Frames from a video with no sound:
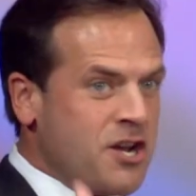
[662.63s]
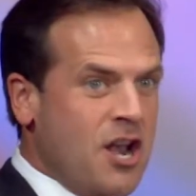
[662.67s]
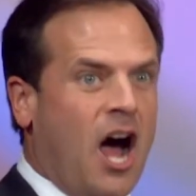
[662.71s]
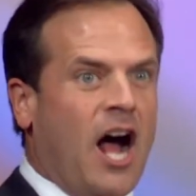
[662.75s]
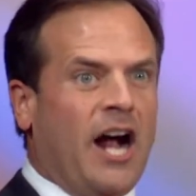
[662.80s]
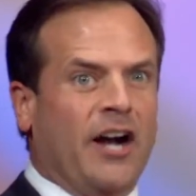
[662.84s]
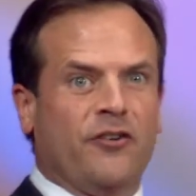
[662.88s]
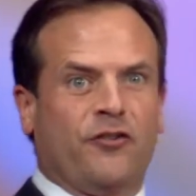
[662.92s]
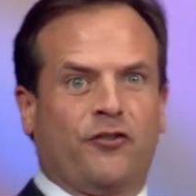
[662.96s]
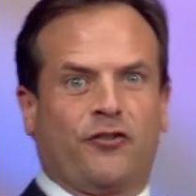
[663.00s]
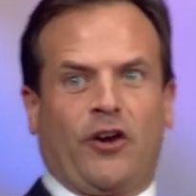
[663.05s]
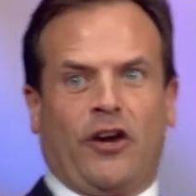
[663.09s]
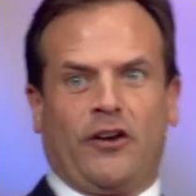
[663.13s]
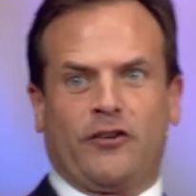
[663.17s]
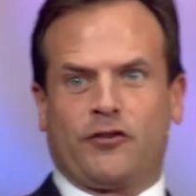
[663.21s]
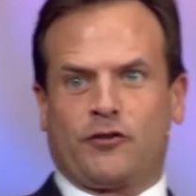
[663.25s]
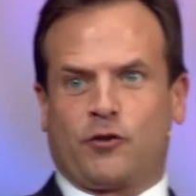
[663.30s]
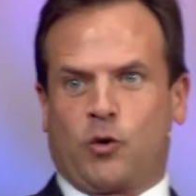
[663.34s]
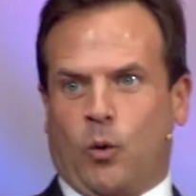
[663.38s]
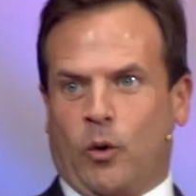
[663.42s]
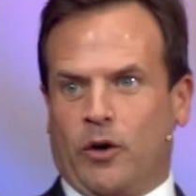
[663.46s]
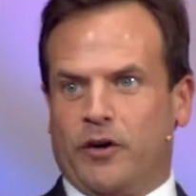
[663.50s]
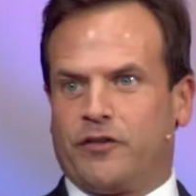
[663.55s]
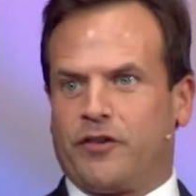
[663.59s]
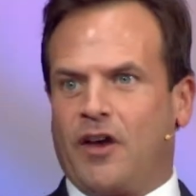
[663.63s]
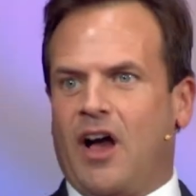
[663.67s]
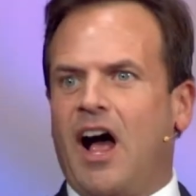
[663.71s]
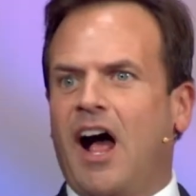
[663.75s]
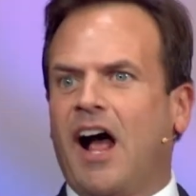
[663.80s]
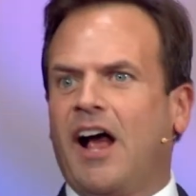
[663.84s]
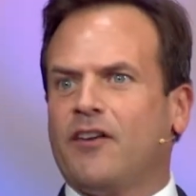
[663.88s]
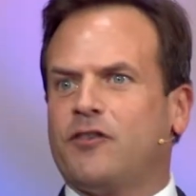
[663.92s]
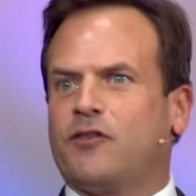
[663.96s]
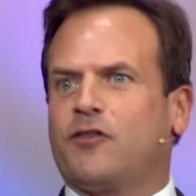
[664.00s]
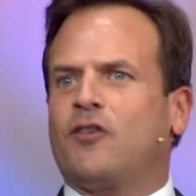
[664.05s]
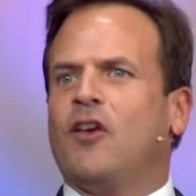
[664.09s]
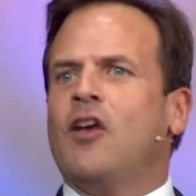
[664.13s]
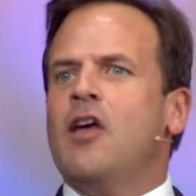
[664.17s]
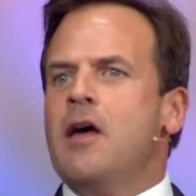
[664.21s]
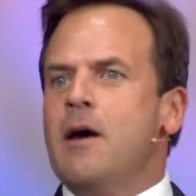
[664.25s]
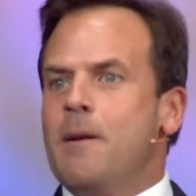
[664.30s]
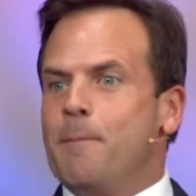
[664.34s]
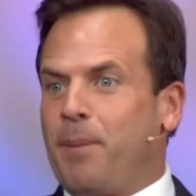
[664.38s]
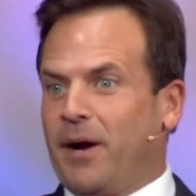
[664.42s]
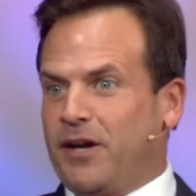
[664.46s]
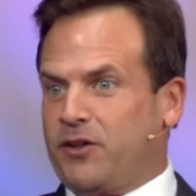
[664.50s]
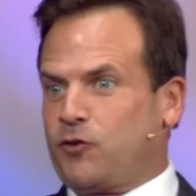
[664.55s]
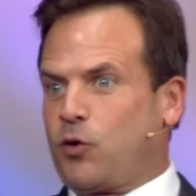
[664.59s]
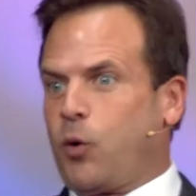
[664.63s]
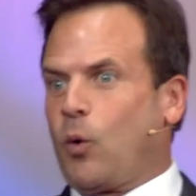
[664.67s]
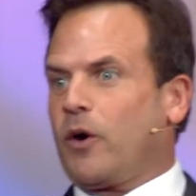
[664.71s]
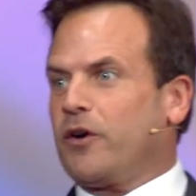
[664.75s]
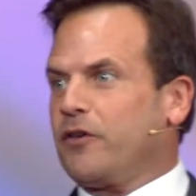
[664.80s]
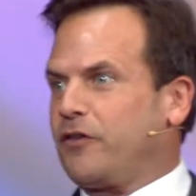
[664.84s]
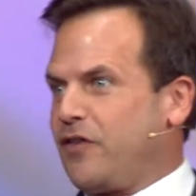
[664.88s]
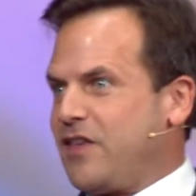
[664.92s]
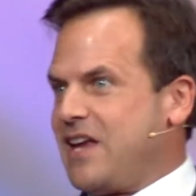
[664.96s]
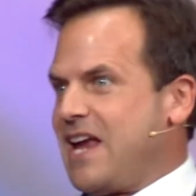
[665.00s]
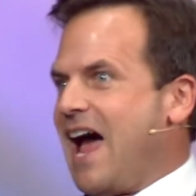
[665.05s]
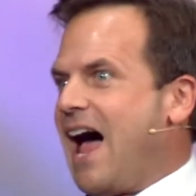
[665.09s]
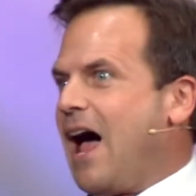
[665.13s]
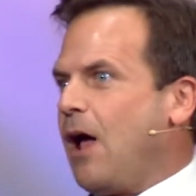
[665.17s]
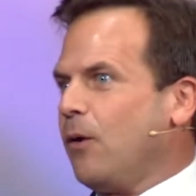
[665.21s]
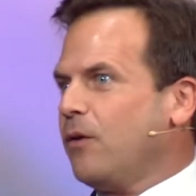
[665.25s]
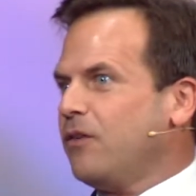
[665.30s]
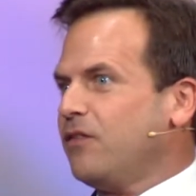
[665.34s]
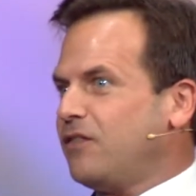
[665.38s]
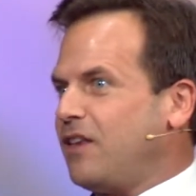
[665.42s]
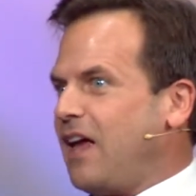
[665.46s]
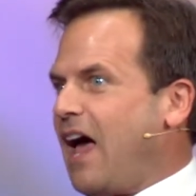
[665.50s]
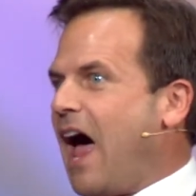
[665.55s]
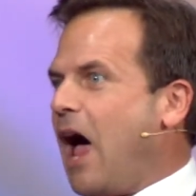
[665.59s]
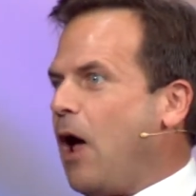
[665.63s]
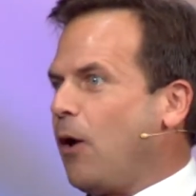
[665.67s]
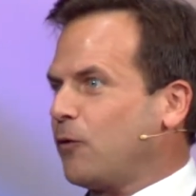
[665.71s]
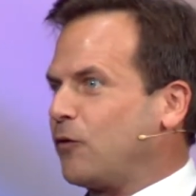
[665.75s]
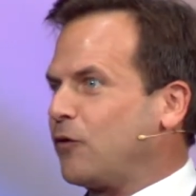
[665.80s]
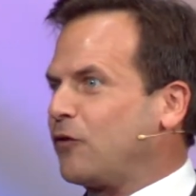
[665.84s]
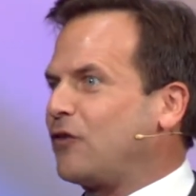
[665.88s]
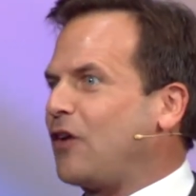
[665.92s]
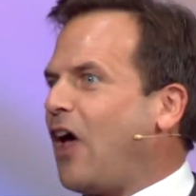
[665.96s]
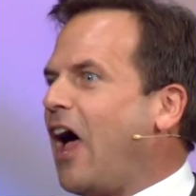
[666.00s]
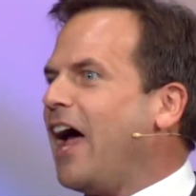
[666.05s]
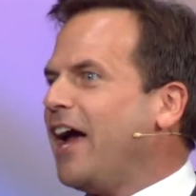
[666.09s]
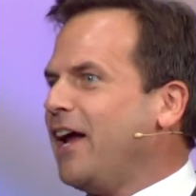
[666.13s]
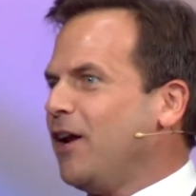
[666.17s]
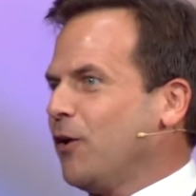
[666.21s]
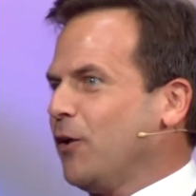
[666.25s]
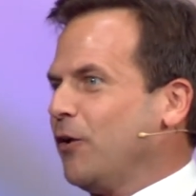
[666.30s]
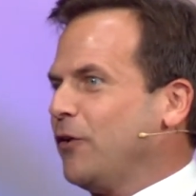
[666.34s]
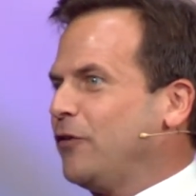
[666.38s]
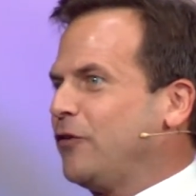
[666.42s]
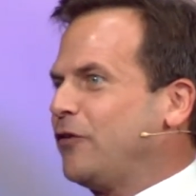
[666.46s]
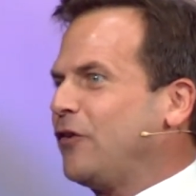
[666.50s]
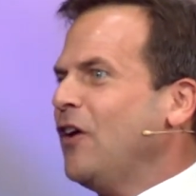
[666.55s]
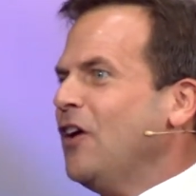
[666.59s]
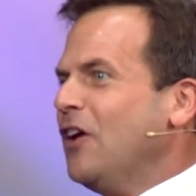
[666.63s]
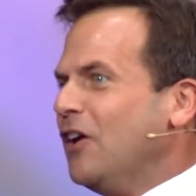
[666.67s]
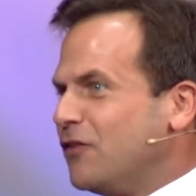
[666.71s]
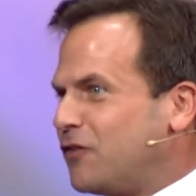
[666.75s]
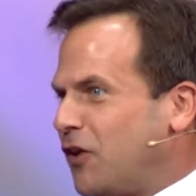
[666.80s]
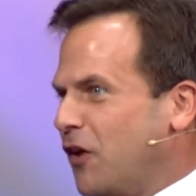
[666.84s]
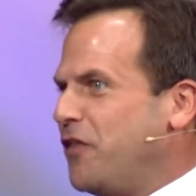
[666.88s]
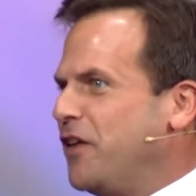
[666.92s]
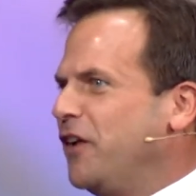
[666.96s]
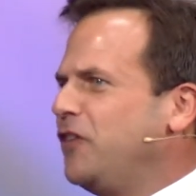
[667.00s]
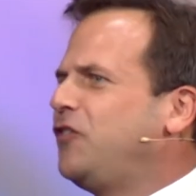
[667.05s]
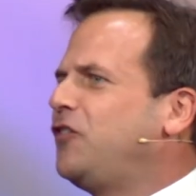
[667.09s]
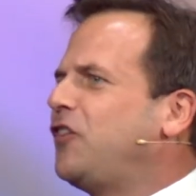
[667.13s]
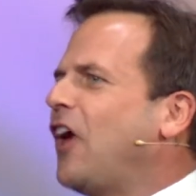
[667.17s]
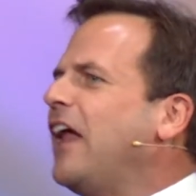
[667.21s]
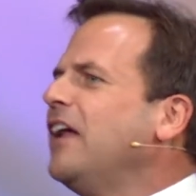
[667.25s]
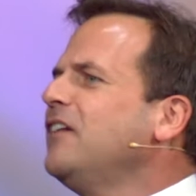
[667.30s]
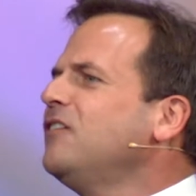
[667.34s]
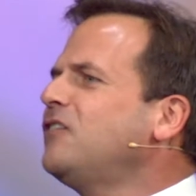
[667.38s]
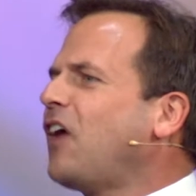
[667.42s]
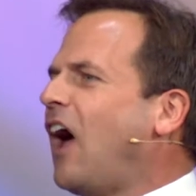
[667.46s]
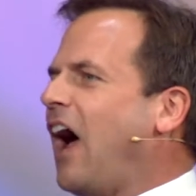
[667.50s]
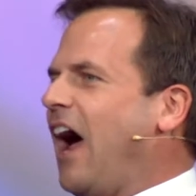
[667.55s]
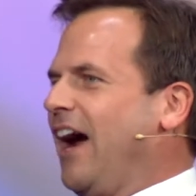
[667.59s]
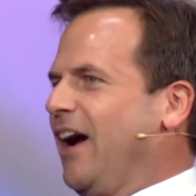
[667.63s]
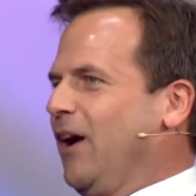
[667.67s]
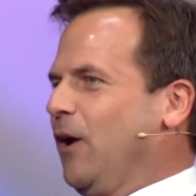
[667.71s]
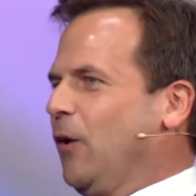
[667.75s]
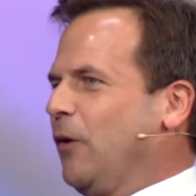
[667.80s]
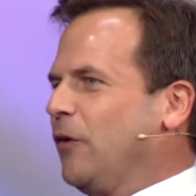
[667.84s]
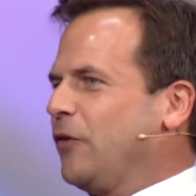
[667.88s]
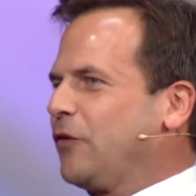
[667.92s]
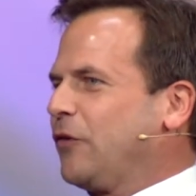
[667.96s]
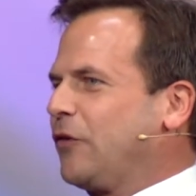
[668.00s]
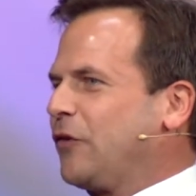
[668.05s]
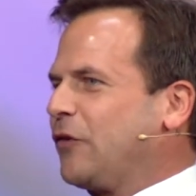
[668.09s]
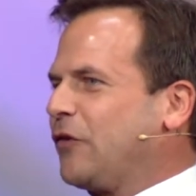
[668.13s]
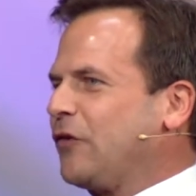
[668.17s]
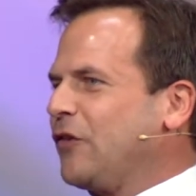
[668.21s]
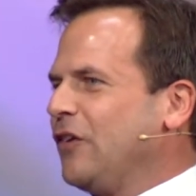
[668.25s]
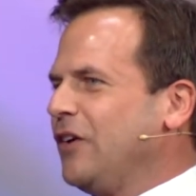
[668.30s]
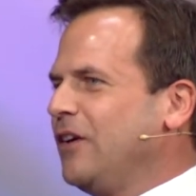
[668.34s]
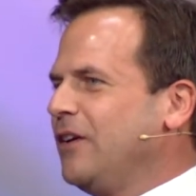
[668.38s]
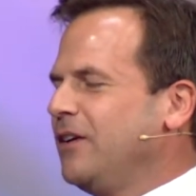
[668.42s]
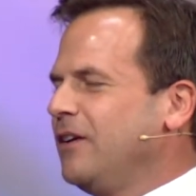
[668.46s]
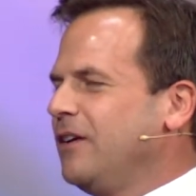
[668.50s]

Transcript: not just towards us, but towards the, out, the outsiders, to the Gentiles?